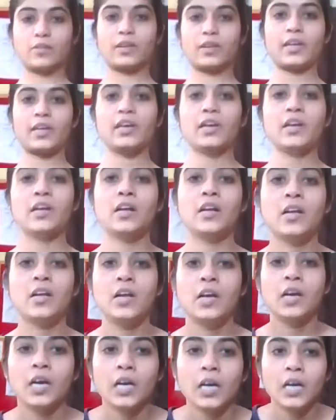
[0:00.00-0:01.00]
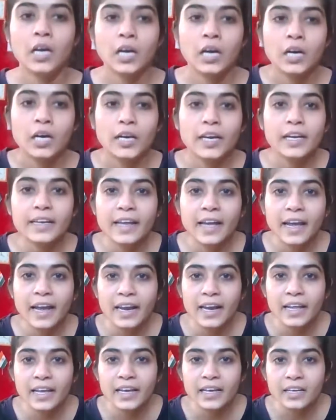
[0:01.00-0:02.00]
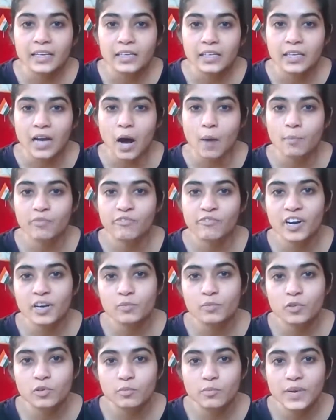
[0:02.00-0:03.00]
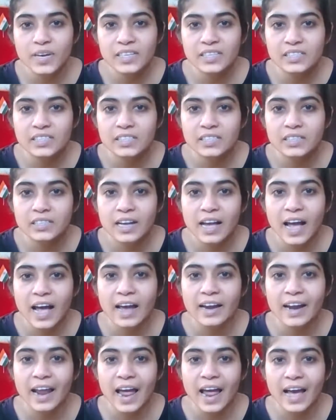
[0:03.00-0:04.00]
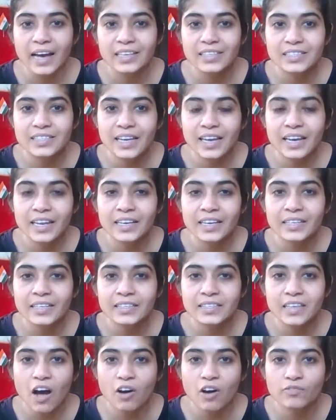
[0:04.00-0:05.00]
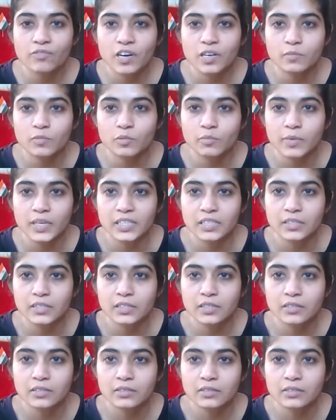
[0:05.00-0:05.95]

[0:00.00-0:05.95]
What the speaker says: Okay. Inhaling in upward movement and exhaling in downward movement.